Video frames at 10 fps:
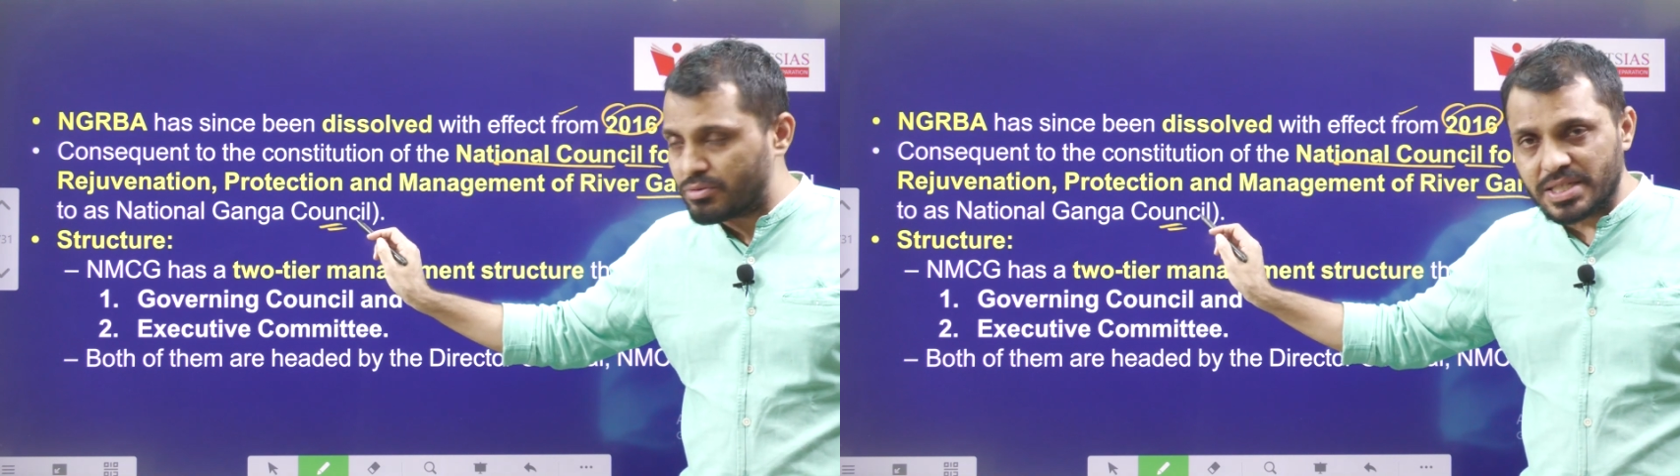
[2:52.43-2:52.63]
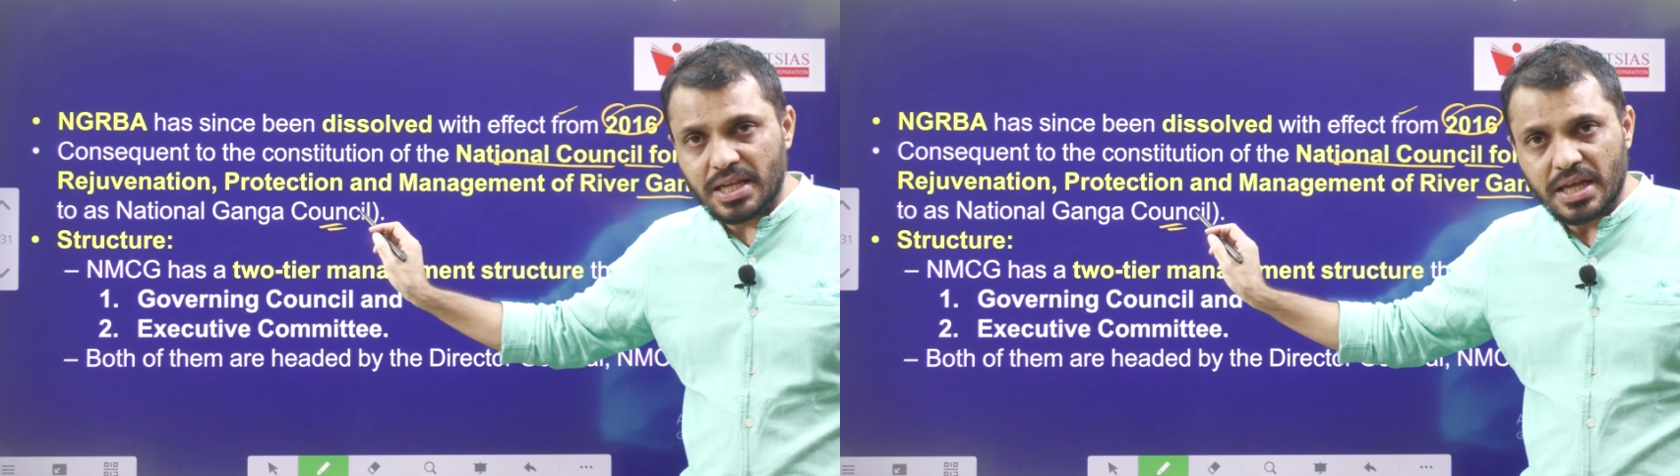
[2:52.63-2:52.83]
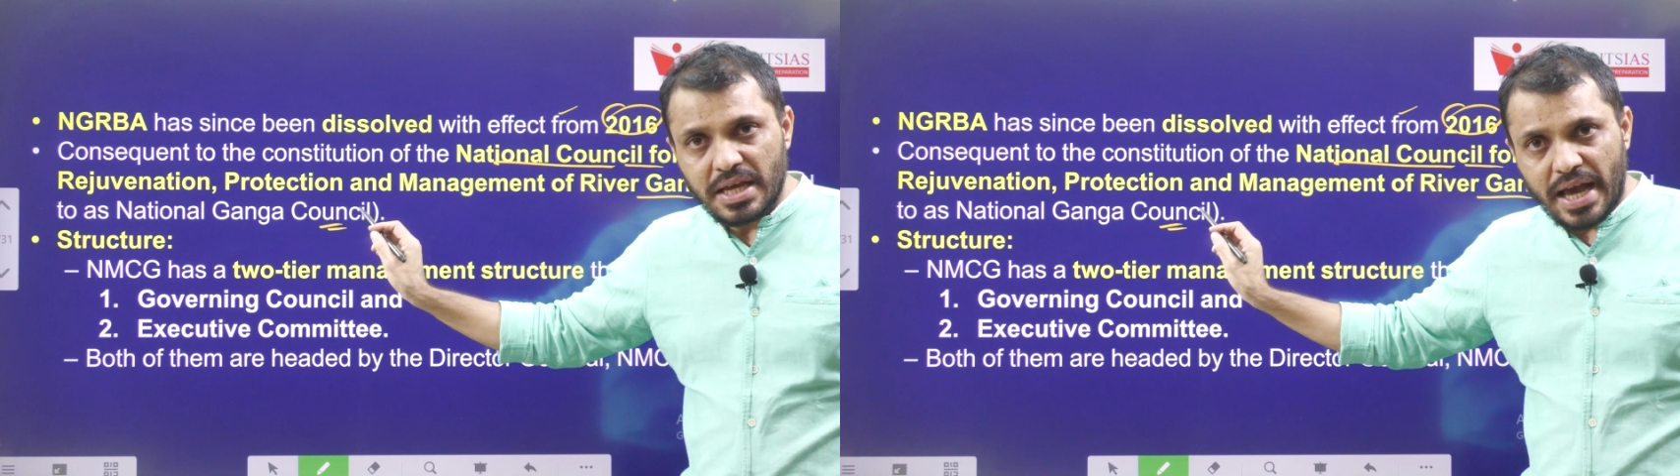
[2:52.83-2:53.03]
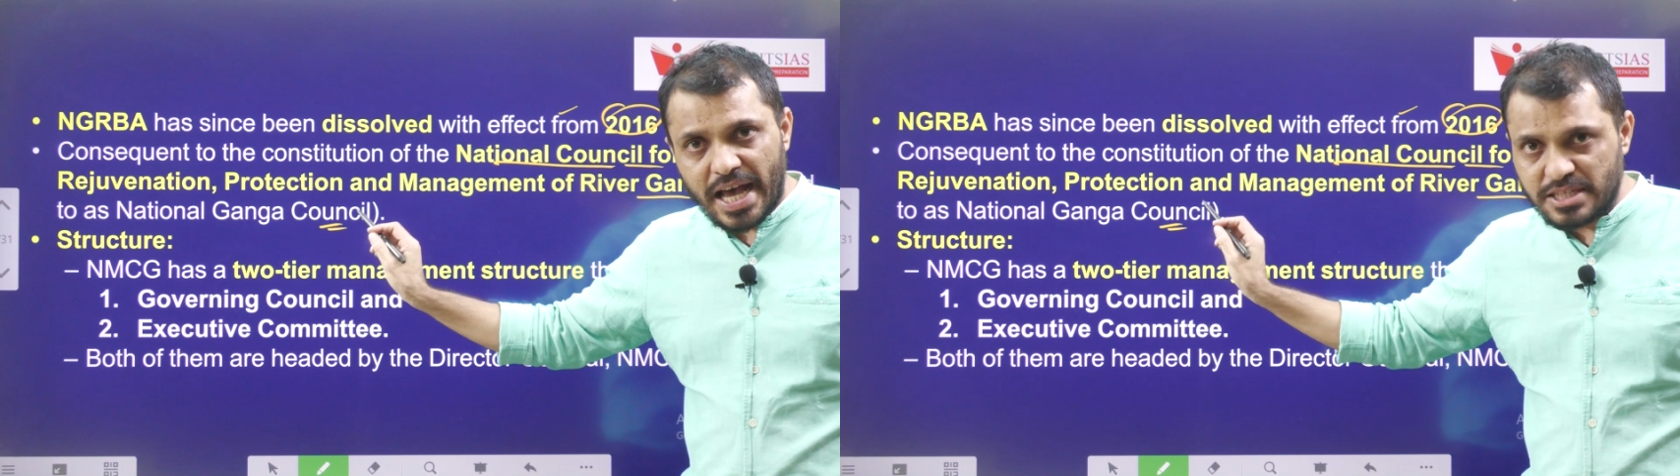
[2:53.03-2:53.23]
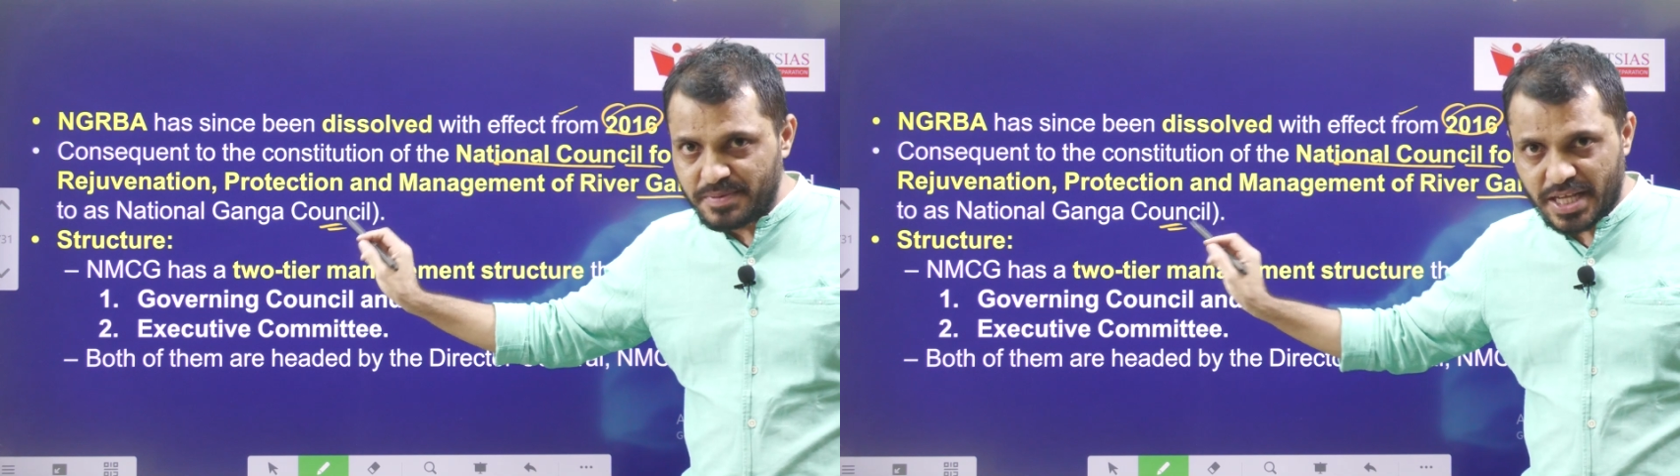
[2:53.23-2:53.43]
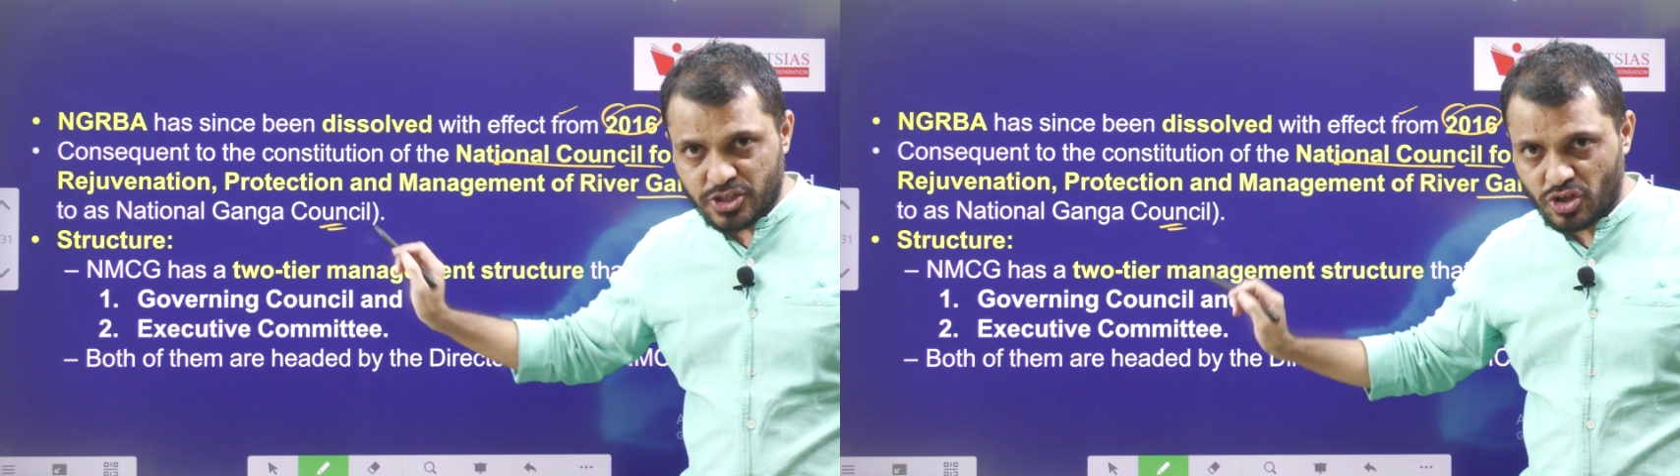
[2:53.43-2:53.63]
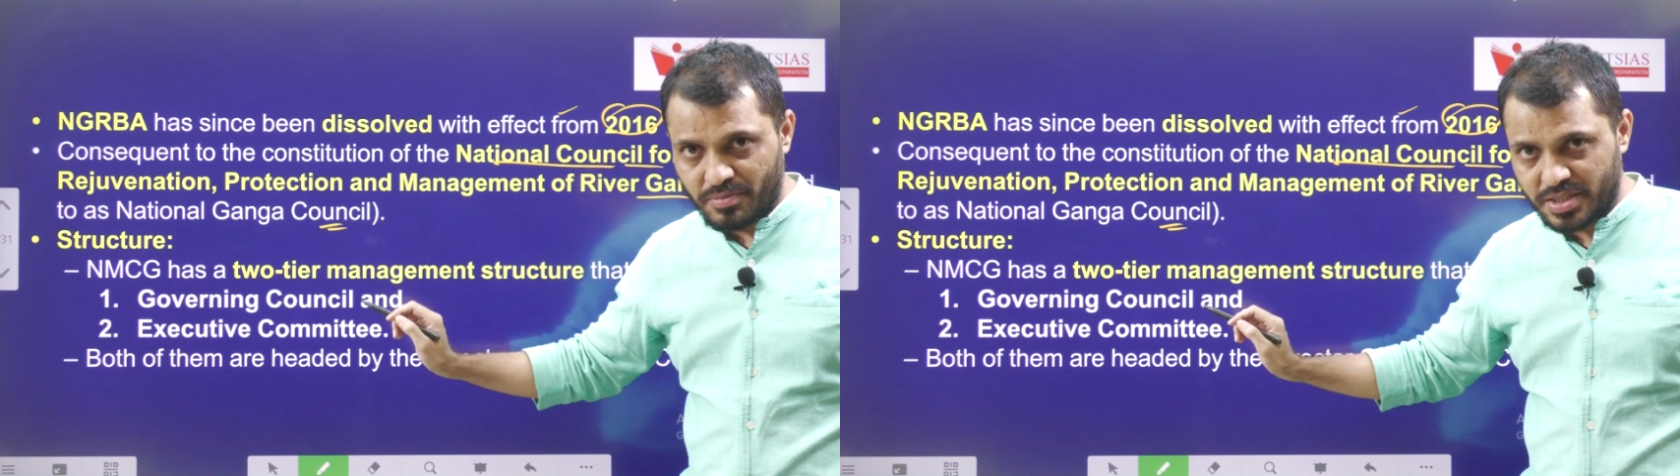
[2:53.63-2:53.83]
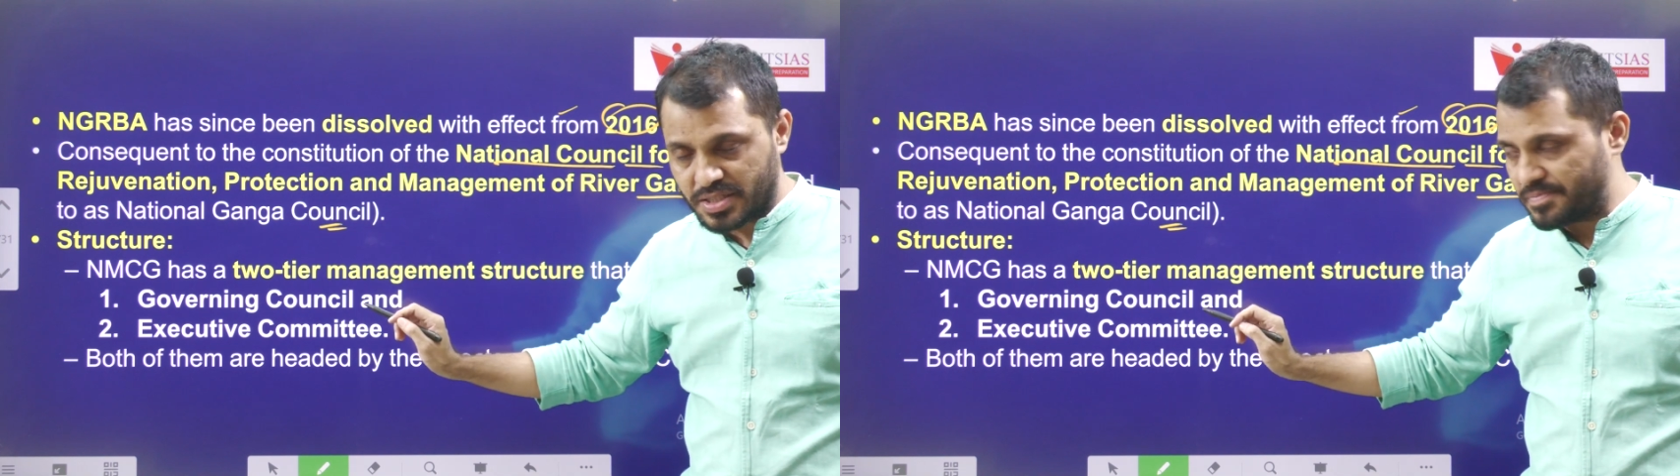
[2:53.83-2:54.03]
Council has been
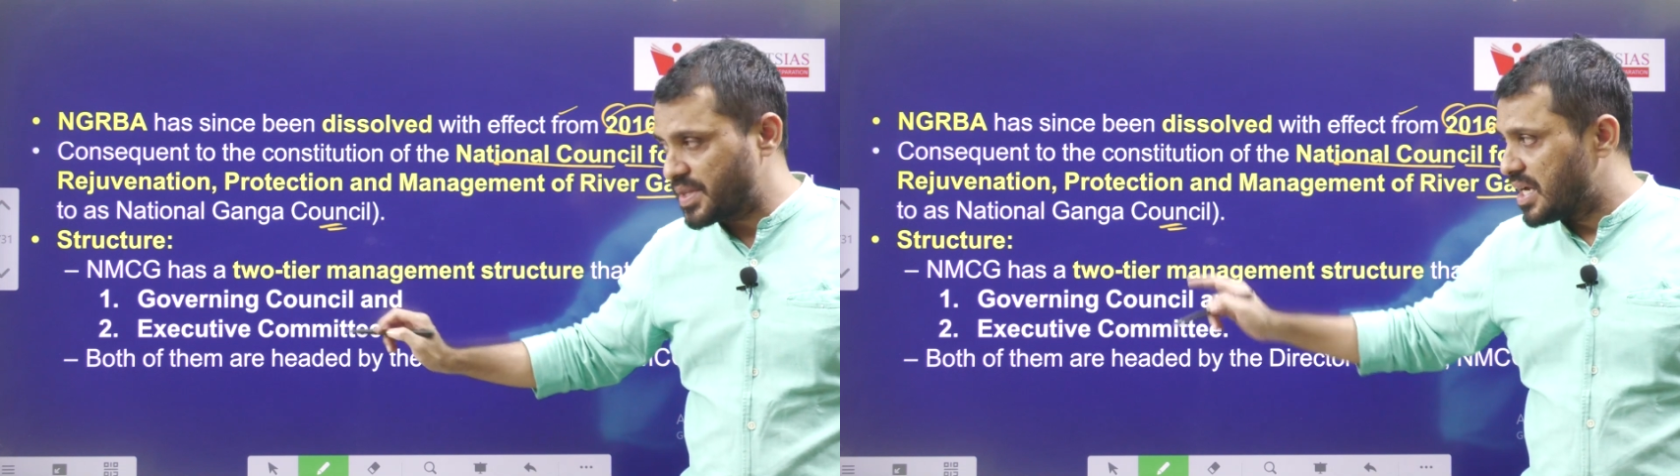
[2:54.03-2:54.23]
established.